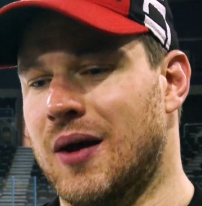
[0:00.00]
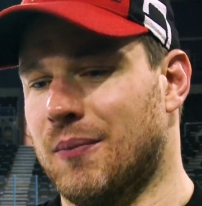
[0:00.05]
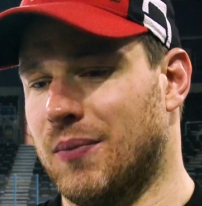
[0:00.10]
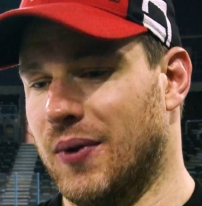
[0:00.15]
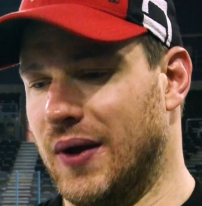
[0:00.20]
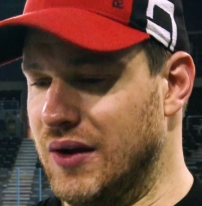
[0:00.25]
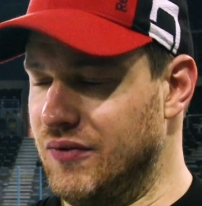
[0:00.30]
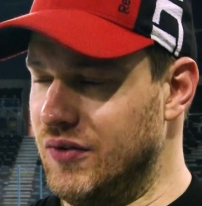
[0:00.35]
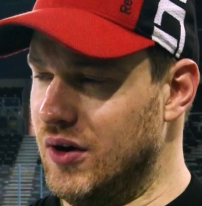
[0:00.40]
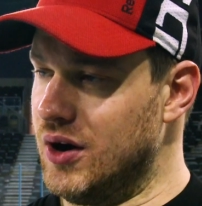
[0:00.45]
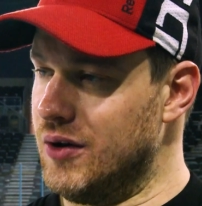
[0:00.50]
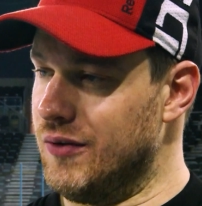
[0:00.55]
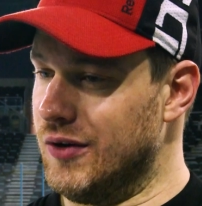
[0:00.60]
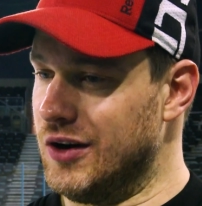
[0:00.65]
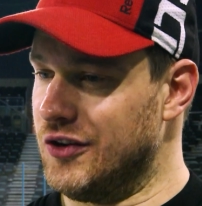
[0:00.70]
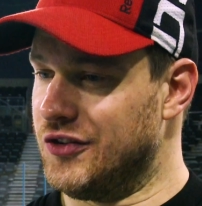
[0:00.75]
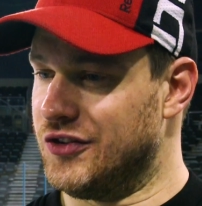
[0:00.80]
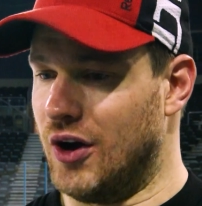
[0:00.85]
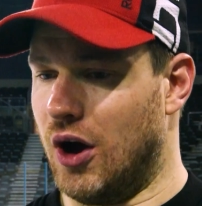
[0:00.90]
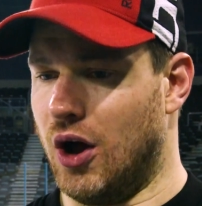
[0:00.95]
playing very,
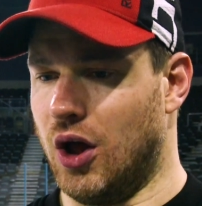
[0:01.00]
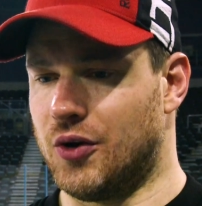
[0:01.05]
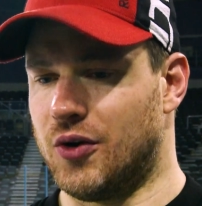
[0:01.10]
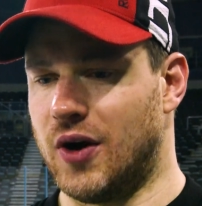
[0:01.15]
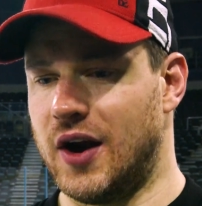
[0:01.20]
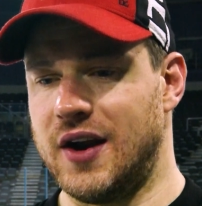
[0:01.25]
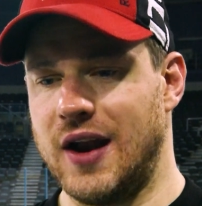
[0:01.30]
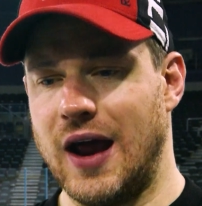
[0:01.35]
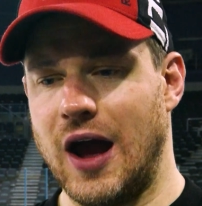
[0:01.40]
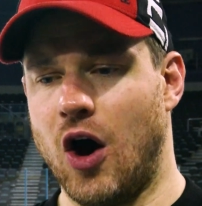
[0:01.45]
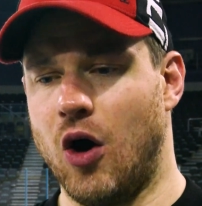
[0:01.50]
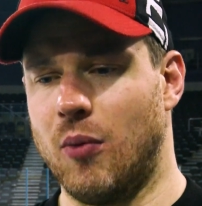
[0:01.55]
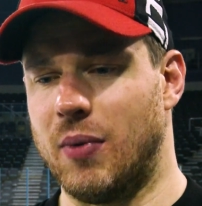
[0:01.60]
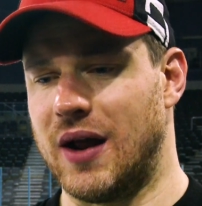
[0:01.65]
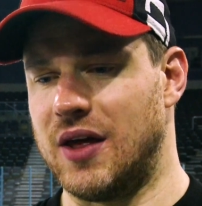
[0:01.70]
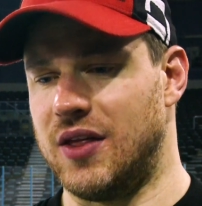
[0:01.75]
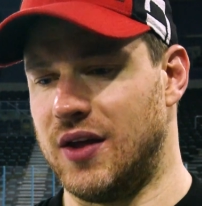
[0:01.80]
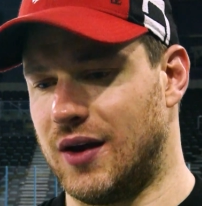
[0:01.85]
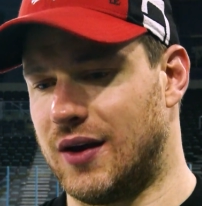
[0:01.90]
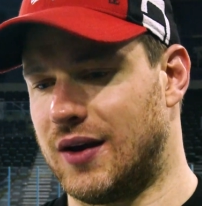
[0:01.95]
very solid right now. But
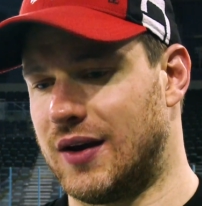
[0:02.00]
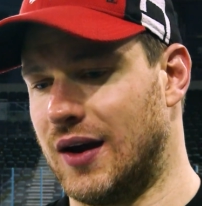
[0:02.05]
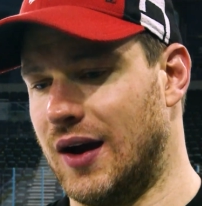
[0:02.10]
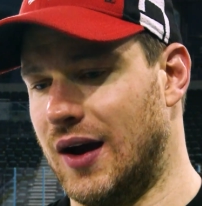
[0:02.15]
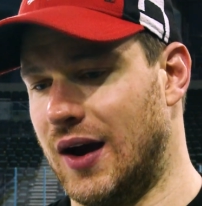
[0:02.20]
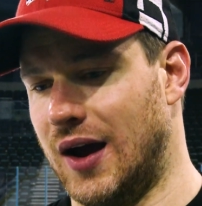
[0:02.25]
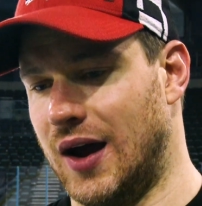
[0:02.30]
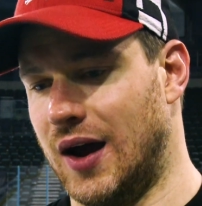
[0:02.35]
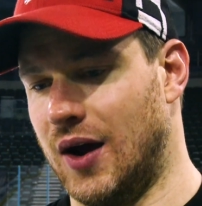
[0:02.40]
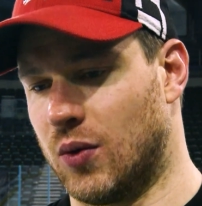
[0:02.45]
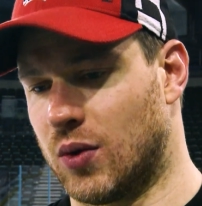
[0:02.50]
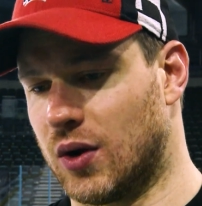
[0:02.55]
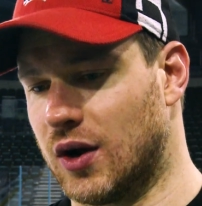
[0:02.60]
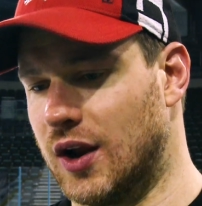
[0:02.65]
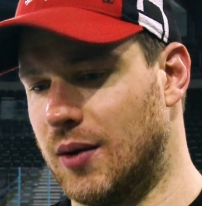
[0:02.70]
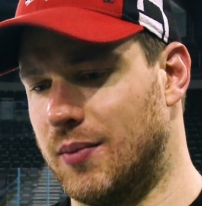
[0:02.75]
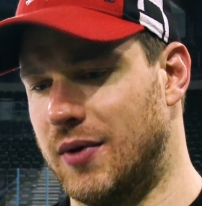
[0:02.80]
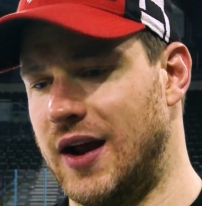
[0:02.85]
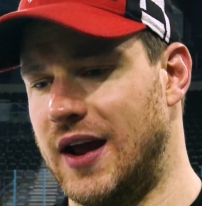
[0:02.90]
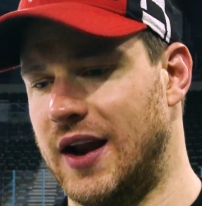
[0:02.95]
I think uh, we're
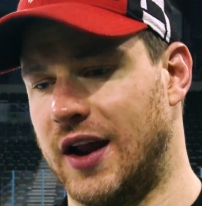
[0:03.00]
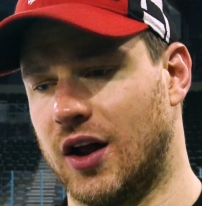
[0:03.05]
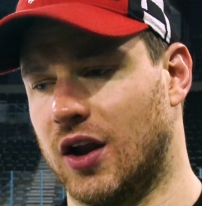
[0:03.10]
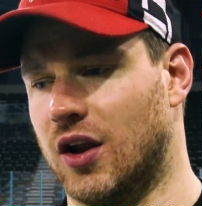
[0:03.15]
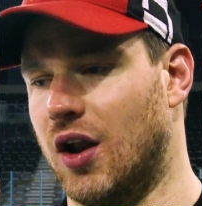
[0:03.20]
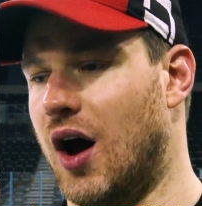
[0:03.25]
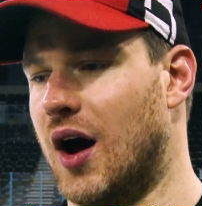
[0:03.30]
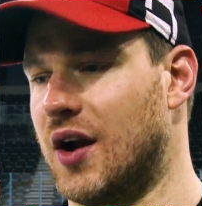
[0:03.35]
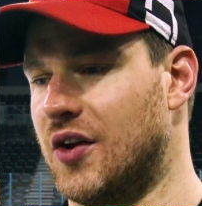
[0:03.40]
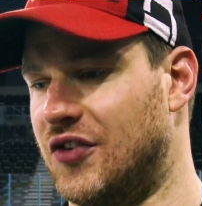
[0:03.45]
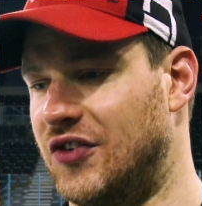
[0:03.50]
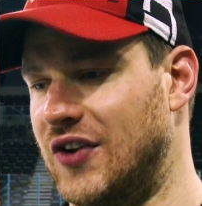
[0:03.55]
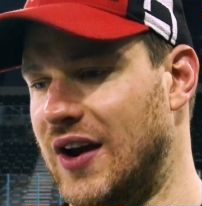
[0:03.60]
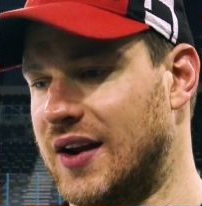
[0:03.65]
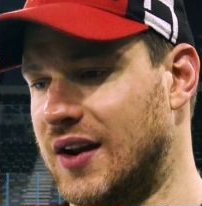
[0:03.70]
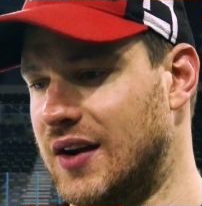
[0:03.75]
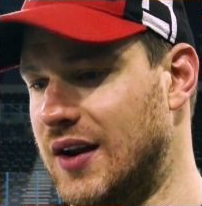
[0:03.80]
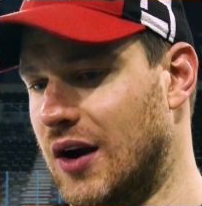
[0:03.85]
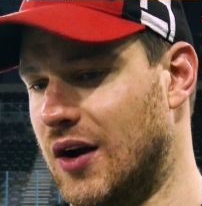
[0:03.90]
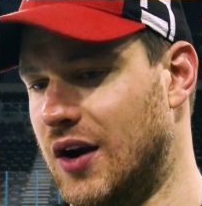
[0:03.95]
eliminating a lot of
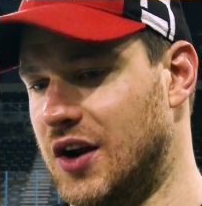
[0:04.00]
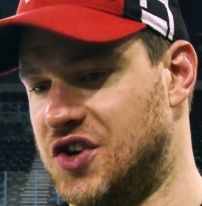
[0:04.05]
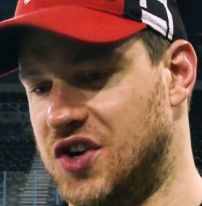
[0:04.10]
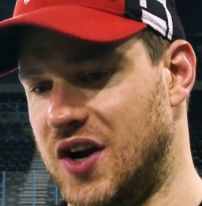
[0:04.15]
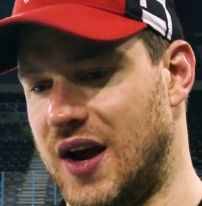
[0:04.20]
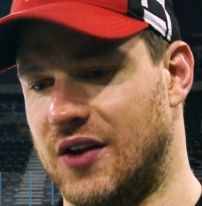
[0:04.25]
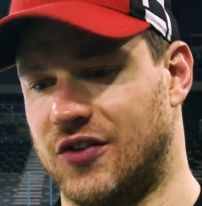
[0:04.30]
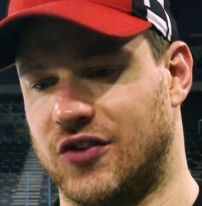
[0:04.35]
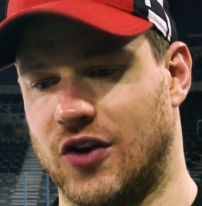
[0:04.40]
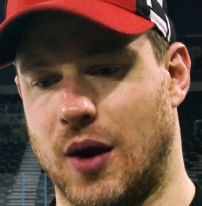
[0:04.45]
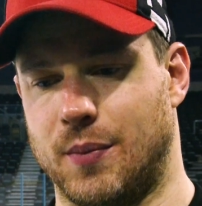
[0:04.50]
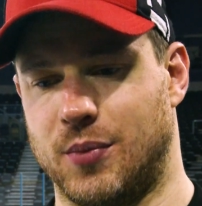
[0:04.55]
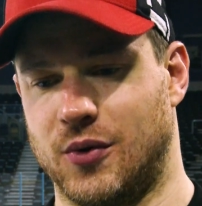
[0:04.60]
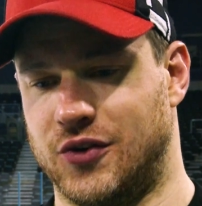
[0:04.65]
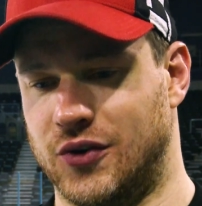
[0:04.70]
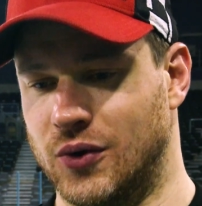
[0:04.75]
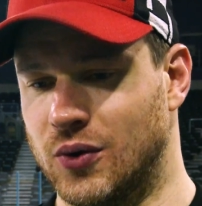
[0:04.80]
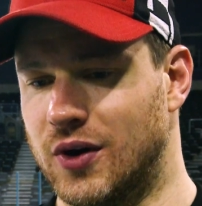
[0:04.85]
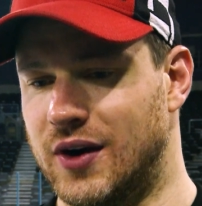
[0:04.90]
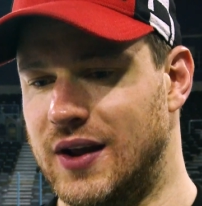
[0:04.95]
secondary chance
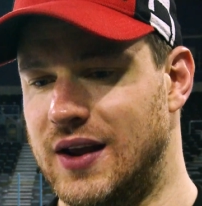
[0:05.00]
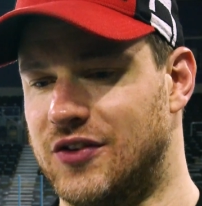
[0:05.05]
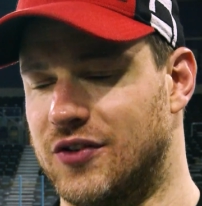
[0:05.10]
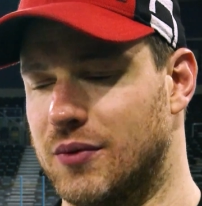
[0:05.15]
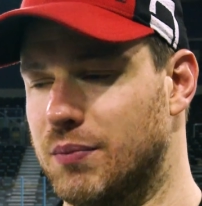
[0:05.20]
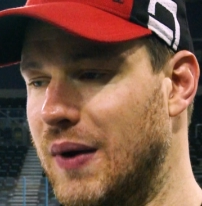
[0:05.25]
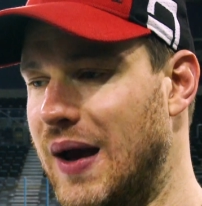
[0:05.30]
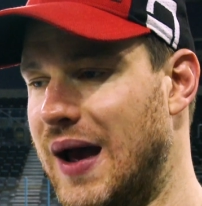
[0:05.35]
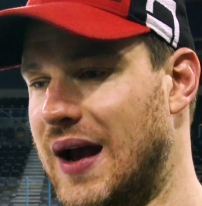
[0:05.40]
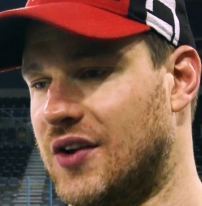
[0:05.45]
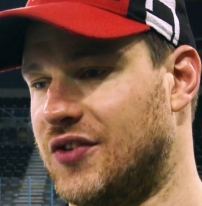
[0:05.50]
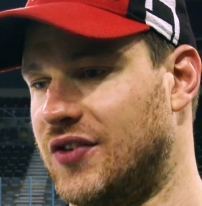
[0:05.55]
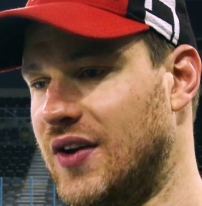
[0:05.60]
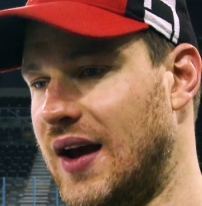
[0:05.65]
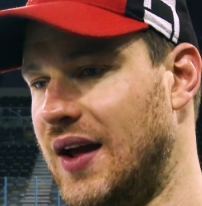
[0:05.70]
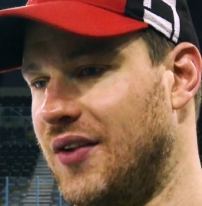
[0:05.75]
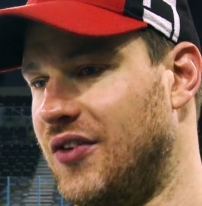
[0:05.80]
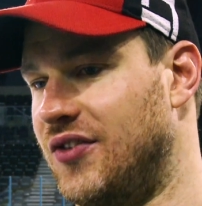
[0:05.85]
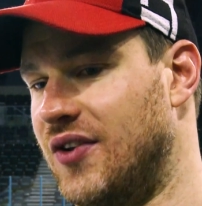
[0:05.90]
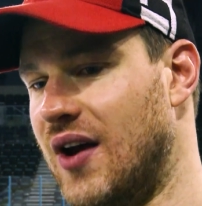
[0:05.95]
opportunities and
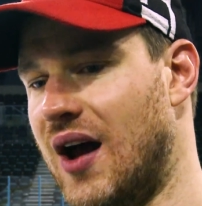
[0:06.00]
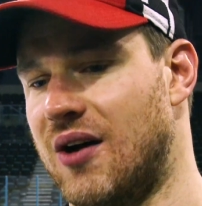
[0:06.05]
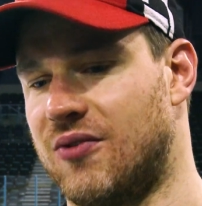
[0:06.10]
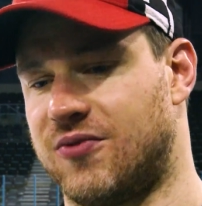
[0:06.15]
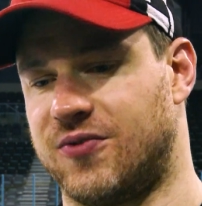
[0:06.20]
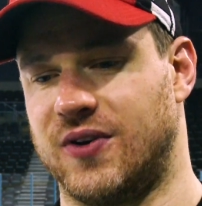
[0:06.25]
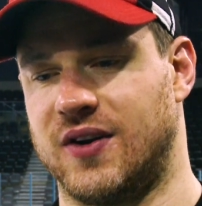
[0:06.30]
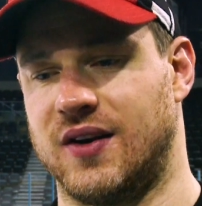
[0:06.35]
backside stuff.